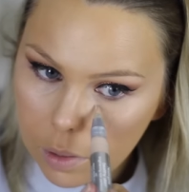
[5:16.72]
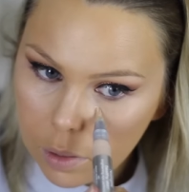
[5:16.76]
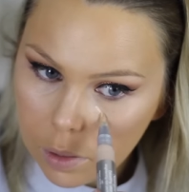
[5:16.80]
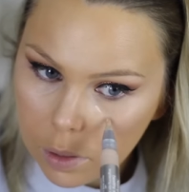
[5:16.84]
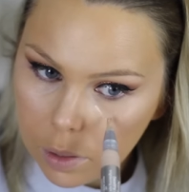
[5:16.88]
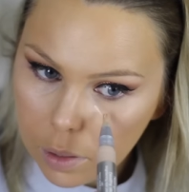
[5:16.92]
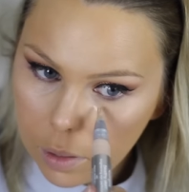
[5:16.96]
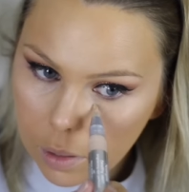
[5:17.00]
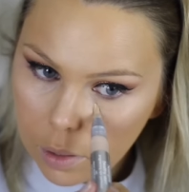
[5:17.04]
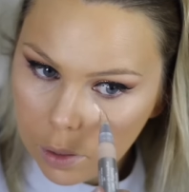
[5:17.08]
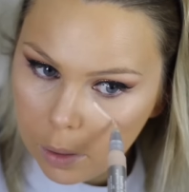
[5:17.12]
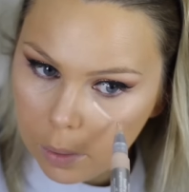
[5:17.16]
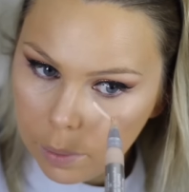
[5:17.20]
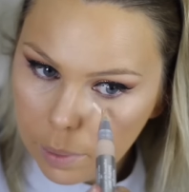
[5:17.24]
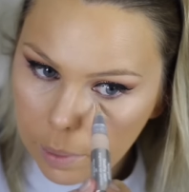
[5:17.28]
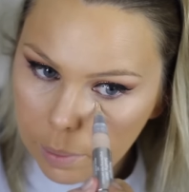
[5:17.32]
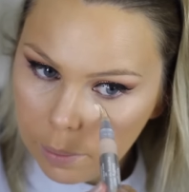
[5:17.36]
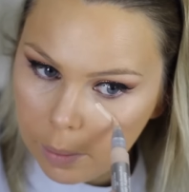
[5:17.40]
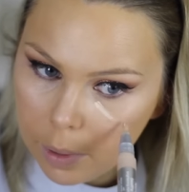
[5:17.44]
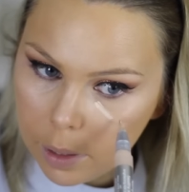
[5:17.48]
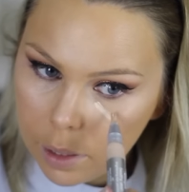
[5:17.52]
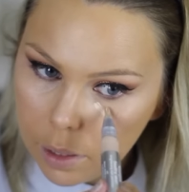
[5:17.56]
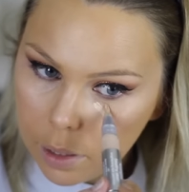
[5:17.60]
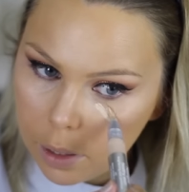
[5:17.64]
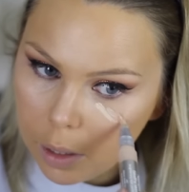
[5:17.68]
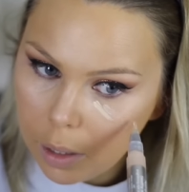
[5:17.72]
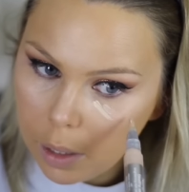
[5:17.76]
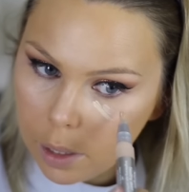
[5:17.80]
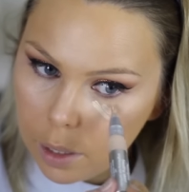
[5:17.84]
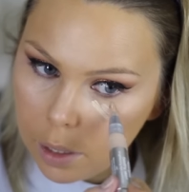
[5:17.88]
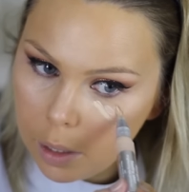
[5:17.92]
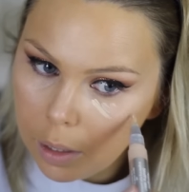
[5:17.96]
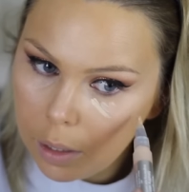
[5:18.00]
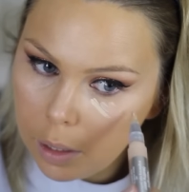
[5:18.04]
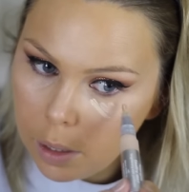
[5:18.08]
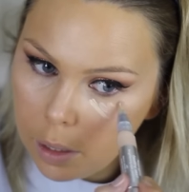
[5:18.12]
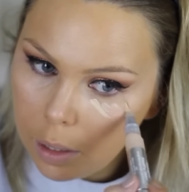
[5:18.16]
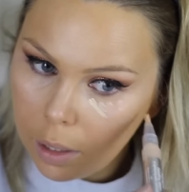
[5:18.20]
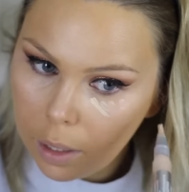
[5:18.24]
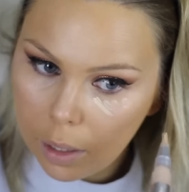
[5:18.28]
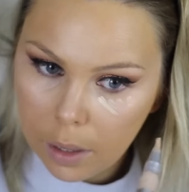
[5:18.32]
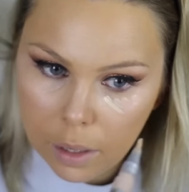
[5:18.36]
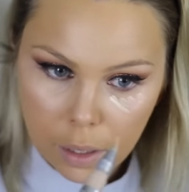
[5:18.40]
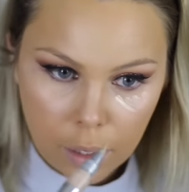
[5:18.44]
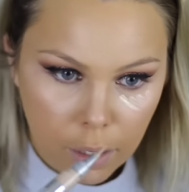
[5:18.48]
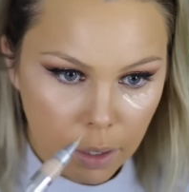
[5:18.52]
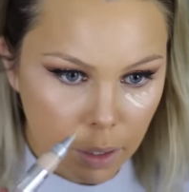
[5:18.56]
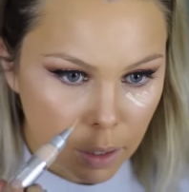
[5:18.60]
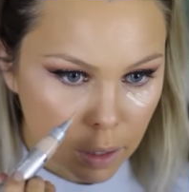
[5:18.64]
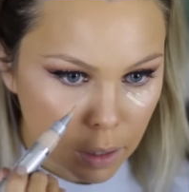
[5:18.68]
Just gonna go in with
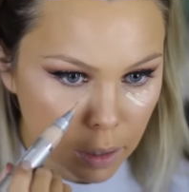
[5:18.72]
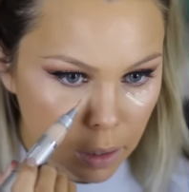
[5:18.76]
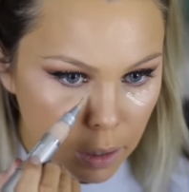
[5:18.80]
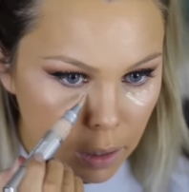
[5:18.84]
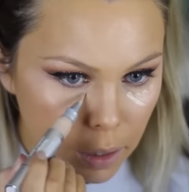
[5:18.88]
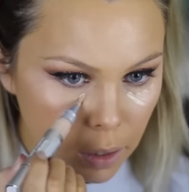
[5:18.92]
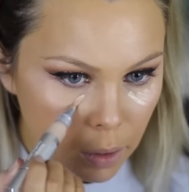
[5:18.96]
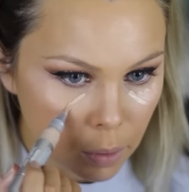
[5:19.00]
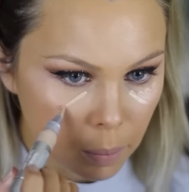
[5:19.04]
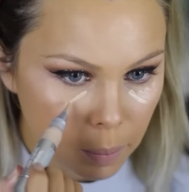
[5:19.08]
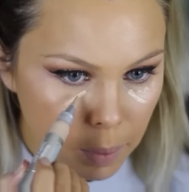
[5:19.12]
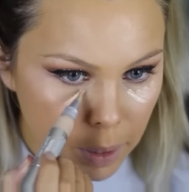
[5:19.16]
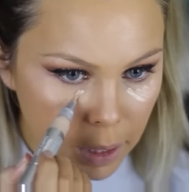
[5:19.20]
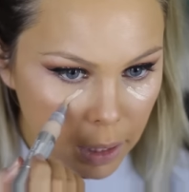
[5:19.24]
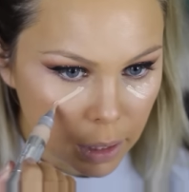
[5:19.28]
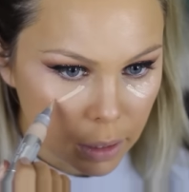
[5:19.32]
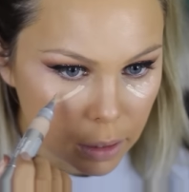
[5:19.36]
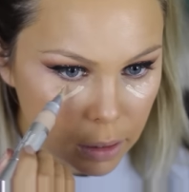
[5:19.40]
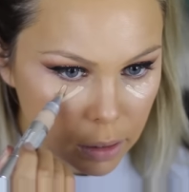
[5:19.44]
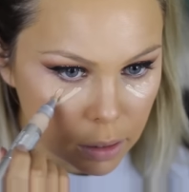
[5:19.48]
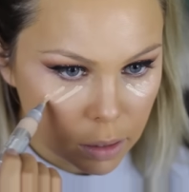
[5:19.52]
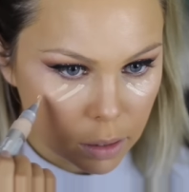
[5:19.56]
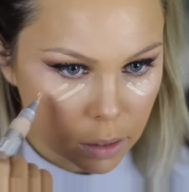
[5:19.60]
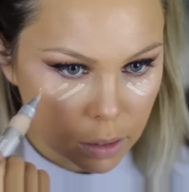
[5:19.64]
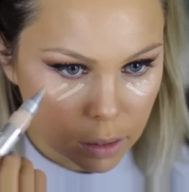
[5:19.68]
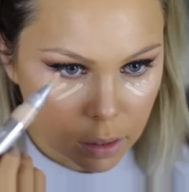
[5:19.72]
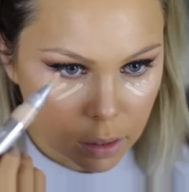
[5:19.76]
another little bit.